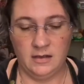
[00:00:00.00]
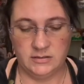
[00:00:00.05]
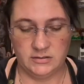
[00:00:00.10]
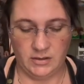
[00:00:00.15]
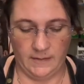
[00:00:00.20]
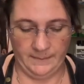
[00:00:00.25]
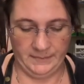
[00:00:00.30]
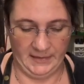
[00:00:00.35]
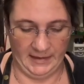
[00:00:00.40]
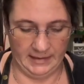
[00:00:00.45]

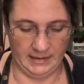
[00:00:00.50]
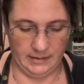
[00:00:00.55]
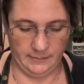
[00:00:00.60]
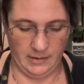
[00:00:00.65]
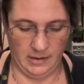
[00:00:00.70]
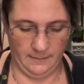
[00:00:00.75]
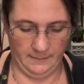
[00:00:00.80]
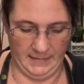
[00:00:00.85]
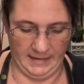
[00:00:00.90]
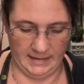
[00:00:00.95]
So I'm thinking
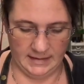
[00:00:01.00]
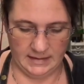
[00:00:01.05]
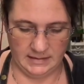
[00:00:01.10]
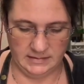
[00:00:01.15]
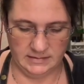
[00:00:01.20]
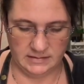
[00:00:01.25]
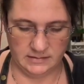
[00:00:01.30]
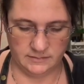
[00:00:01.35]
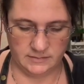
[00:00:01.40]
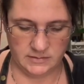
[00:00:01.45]
about
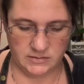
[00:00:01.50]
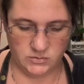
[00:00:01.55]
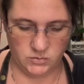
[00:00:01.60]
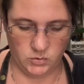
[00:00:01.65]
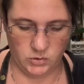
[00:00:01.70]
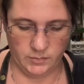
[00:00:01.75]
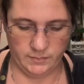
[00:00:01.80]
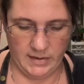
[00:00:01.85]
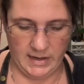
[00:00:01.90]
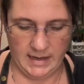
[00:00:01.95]
making some
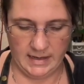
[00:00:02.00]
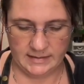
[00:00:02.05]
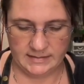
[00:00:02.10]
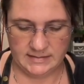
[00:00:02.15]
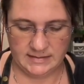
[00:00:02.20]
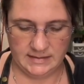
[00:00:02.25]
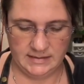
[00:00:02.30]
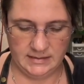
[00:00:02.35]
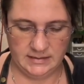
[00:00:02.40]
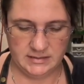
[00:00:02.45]

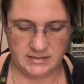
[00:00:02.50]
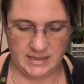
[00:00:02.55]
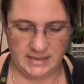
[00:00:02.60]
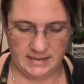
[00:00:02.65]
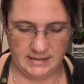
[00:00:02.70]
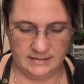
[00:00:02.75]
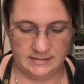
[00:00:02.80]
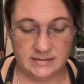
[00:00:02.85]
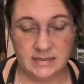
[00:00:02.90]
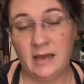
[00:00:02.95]
Snorbox
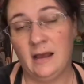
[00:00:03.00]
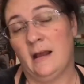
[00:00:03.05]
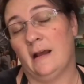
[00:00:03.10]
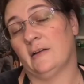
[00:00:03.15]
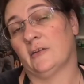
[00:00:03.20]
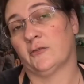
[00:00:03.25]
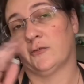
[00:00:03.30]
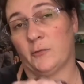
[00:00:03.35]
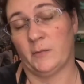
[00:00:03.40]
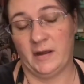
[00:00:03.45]
keychains.
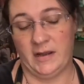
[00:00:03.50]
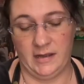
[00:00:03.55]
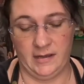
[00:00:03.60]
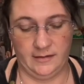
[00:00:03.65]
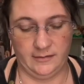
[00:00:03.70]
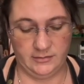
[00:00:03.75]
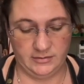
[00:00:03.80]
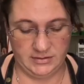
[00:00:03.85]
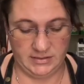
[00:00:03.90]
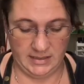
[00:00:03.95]
It's for my
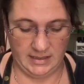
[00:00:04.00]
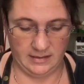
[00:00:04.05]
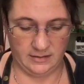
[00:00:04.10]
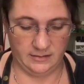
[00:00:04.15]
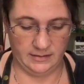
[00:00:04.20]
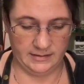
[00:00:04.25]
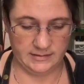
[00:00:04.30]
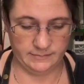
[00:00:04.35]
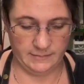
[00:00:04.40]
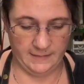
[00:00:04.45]
other
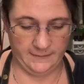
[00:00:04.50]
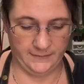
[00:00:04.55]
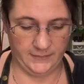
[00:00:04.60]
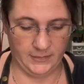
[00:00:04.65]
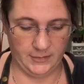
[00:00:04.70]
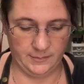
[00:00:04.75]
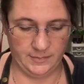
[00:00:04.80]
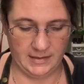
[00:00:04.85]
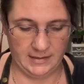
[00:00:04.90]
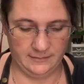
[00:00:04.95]
channel. It's my
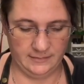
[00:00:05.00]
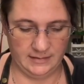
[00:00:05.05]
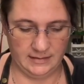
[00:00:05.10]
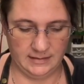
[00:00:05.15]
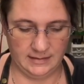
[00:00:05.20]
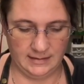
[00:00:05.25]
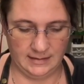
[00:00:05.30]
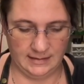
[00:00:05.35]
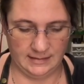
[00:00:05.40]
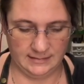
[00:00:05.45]
Fur Baby
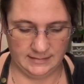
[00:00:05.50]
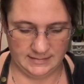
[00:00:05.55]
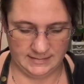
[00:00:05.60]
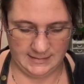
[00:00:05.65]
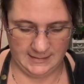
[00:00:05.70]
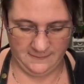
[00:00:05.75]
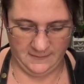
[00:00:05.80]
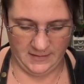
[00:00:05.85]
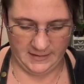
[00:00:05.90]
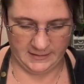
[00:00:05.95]
King. Let's
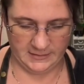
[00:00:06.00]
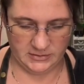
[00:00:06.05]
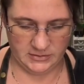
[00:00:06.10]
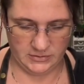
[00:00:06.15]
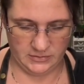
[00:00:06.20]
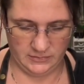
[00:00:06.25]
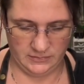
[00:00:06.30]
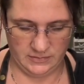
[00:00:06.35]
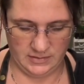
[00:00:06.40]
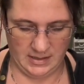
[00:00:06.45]
see if I can
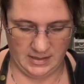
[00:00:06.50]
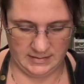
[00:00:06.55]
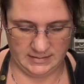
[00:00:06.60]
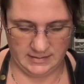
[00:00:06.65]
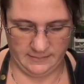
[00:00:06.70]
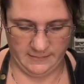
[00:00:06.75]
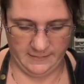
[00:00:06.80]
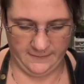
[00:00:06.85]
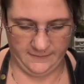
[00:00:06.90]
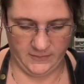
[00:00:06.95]
show you guys
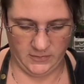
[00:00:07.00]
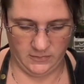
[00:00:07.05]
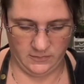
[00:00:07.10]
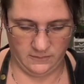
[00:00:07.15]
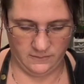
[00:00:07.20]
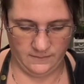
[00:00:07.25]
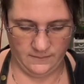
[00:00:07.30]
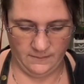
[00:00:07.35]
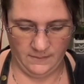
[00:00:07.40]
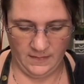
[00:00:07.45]
on my
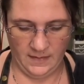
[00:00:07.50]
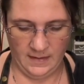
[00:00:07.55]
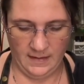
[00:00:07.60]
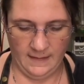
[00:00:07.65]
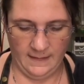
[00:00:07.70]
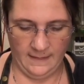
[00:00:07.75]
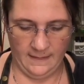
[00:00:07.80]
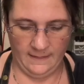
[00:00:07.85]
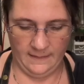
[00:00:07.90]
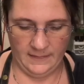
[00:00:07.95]
phone.
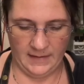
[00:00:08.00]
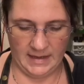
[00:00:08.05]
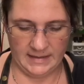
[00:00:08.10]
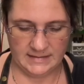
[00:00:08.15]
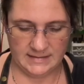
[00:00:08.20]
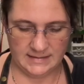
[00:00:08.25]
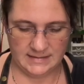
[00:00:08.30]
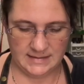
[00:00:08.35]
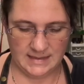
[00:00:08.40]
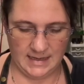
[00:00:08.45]
I
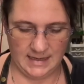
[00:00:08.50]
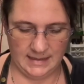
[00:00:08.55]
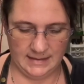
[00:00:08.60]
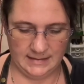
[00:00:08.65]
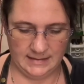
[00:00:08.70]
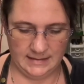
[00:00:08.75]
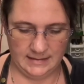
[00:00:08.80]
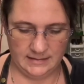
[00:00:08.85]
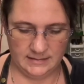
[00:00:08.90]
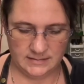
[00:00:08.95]

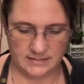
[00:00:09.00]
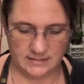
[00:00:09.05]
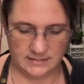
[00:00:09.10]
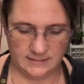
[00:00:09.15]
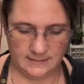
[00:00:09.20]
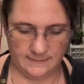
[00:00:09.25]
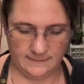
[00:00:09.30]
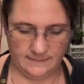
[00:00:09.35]
designed it.